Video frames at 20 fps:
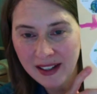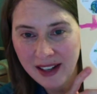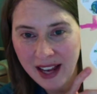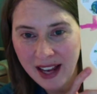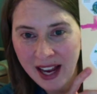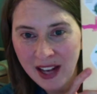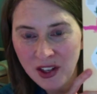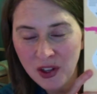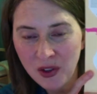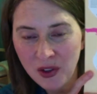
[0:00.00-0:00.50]

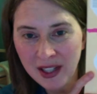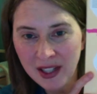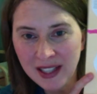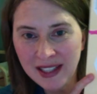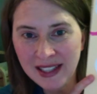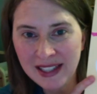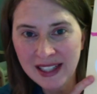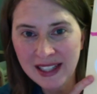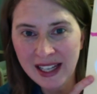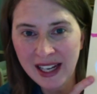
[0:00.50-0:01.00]
And you can
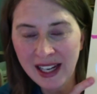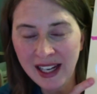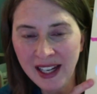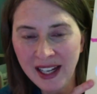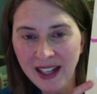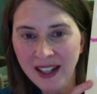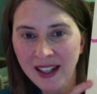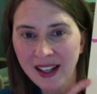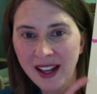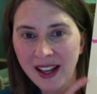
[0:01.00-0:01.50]
see
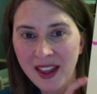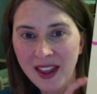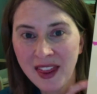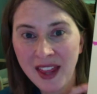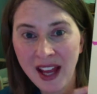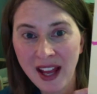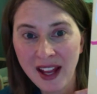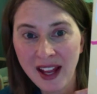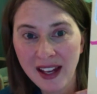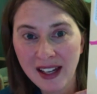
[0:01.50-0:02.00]

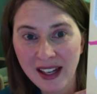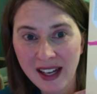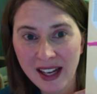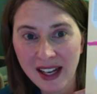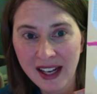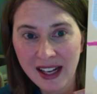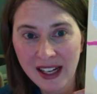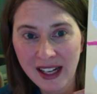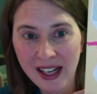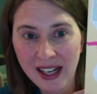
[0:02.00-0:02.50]
that
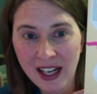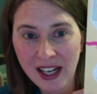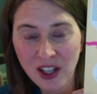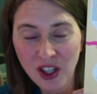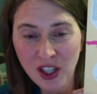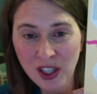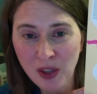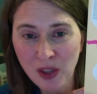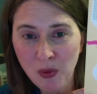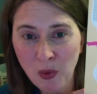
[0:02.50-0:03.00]
it's
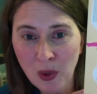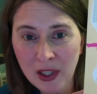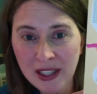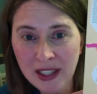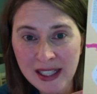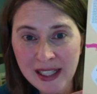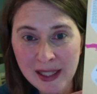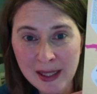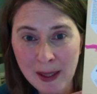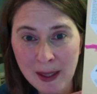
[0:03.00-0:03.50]
just
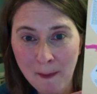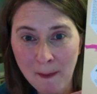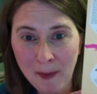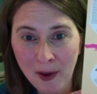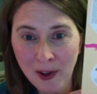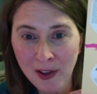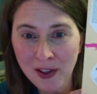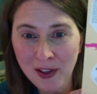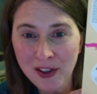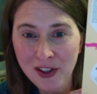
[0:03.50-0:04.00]
really
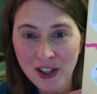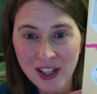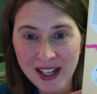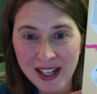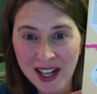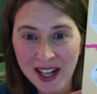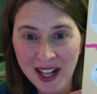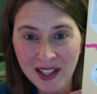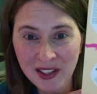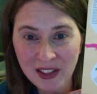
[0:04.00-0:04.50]
simple. She
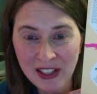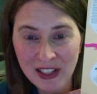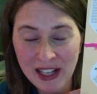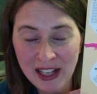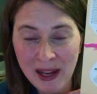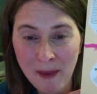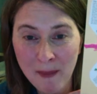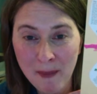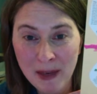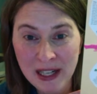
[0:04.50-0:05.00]
colored
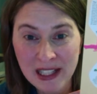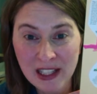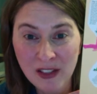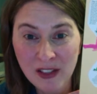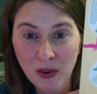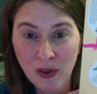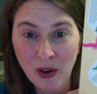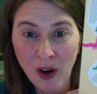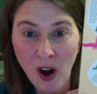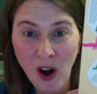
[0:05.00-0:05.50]
it, but it's
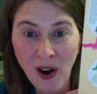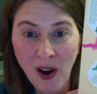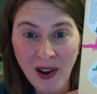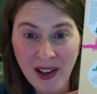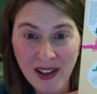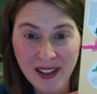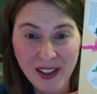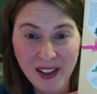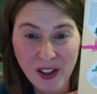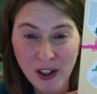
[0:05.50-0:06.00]
all
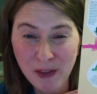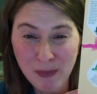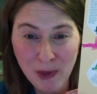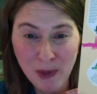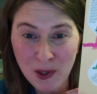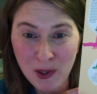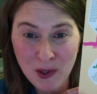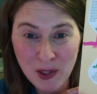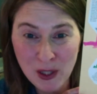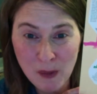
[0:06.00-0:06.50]

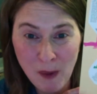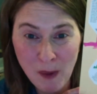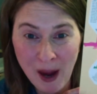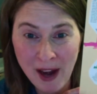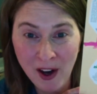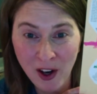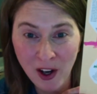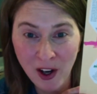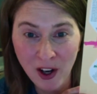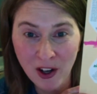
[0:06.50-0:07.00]
produced by
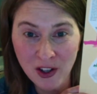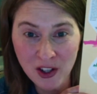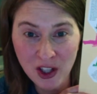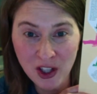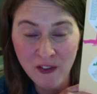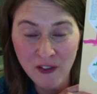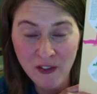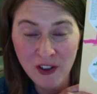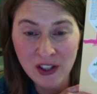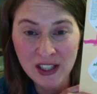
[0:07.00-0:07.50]
her.
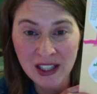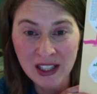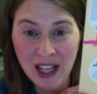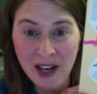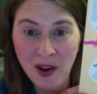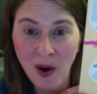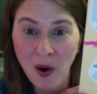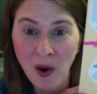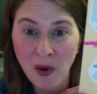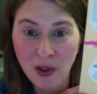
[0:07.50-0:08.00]
She feels a lot
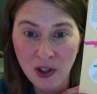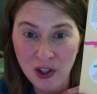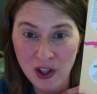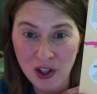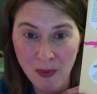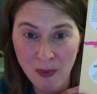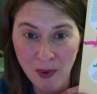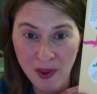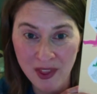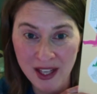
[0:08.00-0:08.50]
of
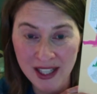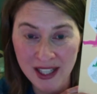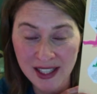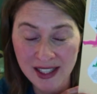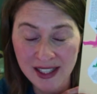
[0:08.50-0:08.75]
ownership with this.